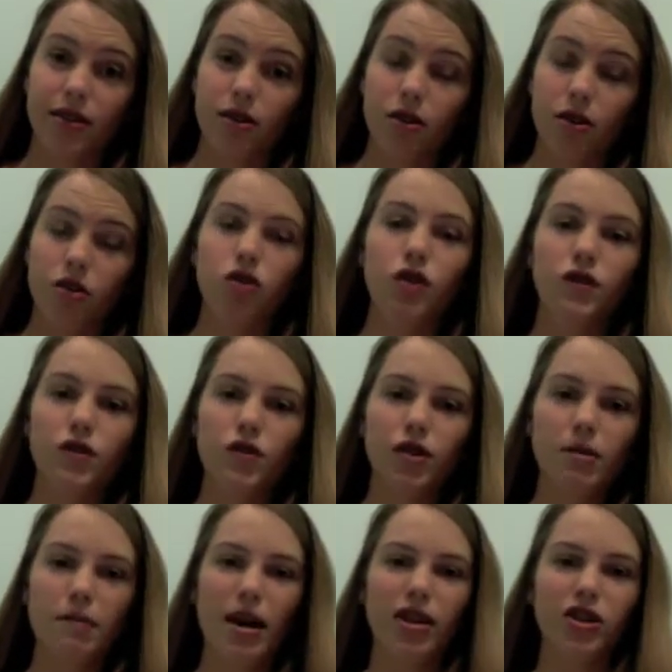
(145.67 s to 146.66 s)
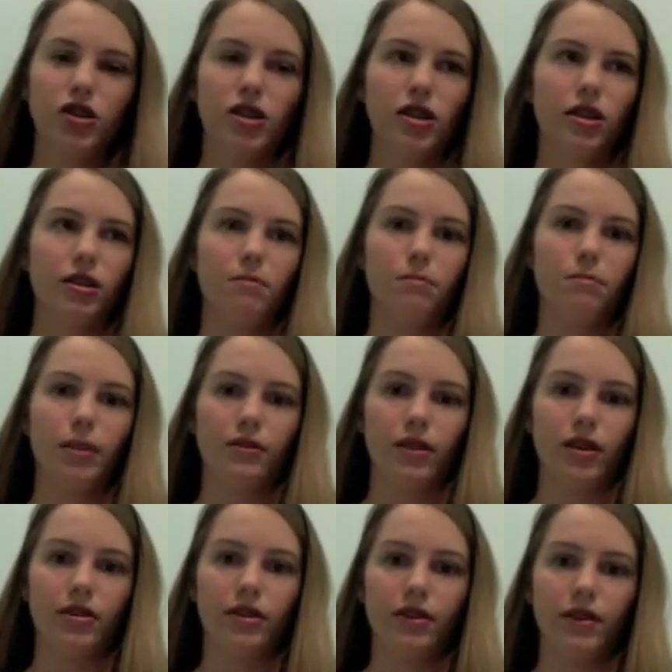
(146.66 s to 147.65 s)
So if you can imagine the Olympic
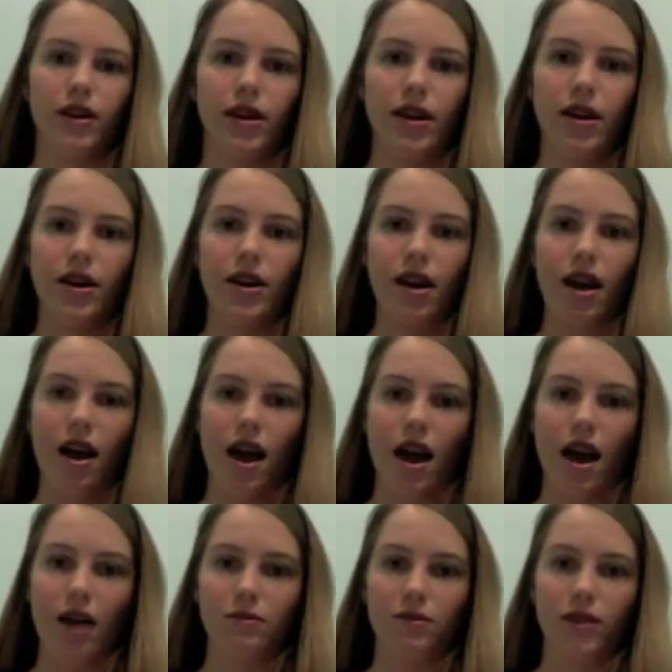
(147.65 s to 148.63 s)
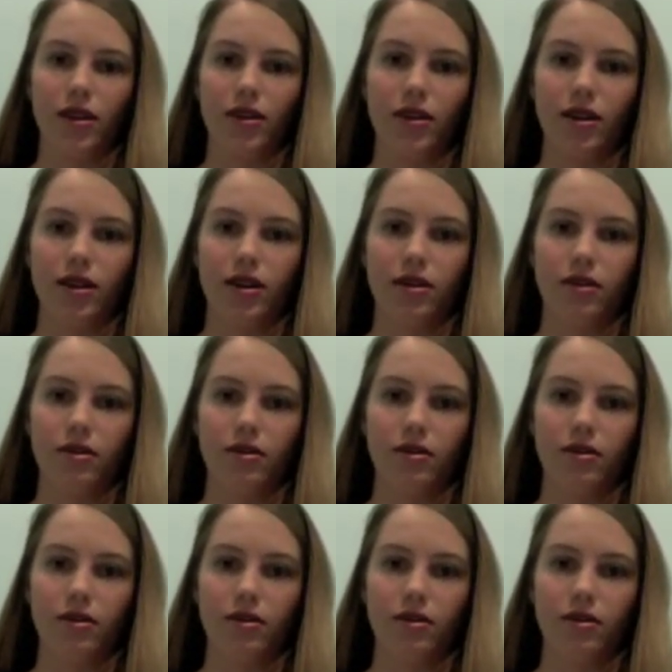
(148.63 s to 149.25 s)
rings right here, I was right there.